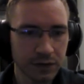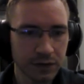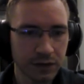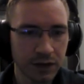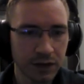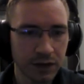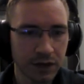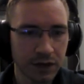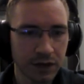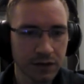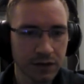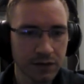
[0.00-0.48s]

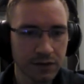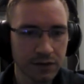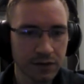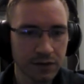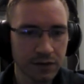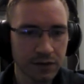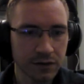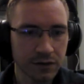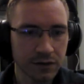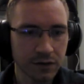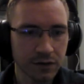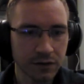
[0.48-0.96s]
It has
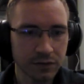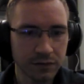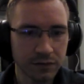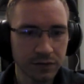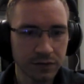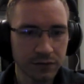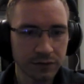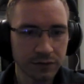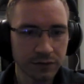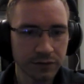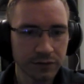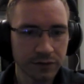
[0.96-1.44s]
a
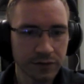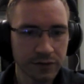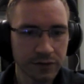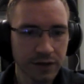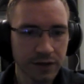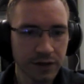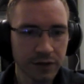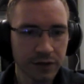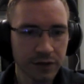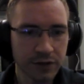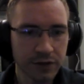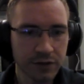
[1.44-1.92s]
collateral
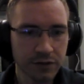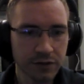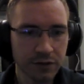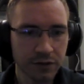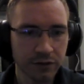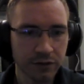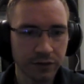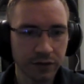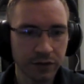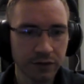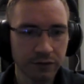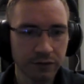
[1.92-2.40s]
transaction,
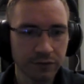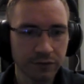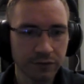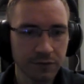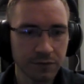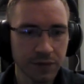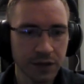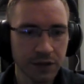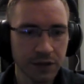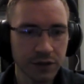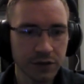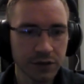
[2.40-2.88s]
3
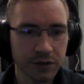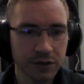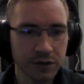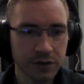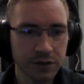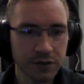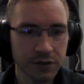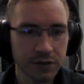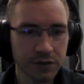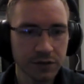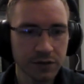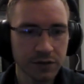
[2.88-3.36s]

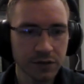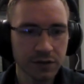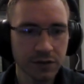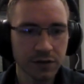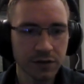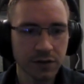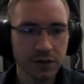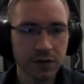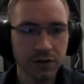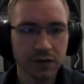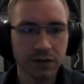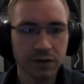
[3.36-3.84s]
confirmations.
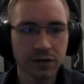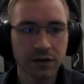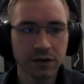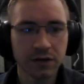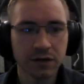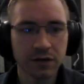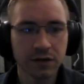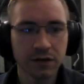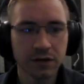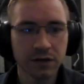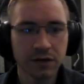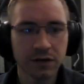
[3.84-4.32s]

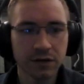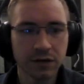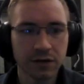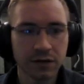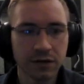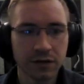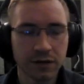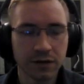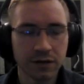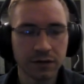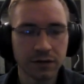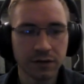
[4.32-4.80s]

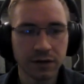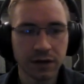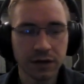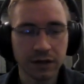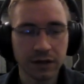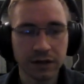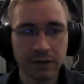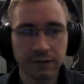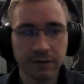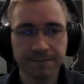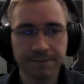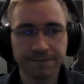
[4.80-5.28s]

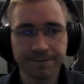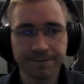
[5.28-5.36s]
Okay.